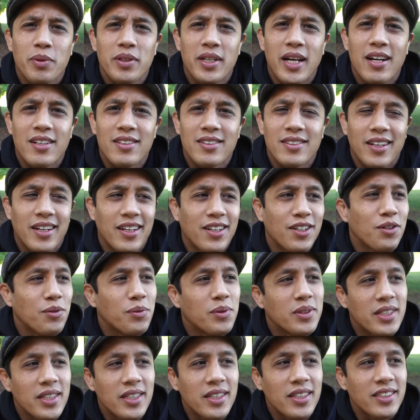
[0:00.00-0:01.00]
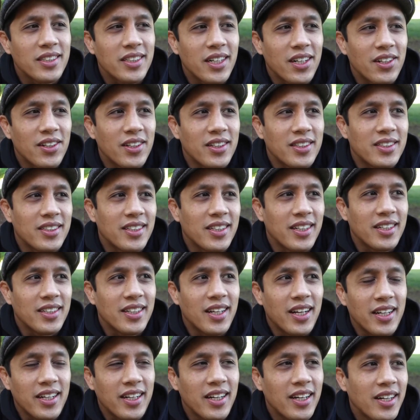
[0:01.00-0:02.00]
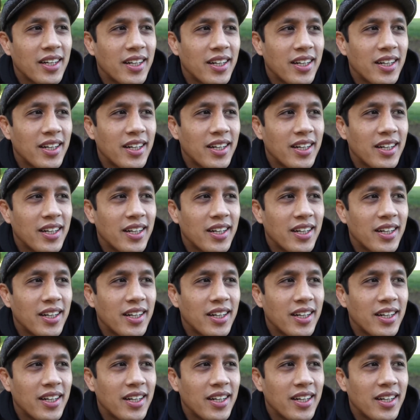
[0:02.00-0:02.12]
doubts, like who is he to share this thing, like,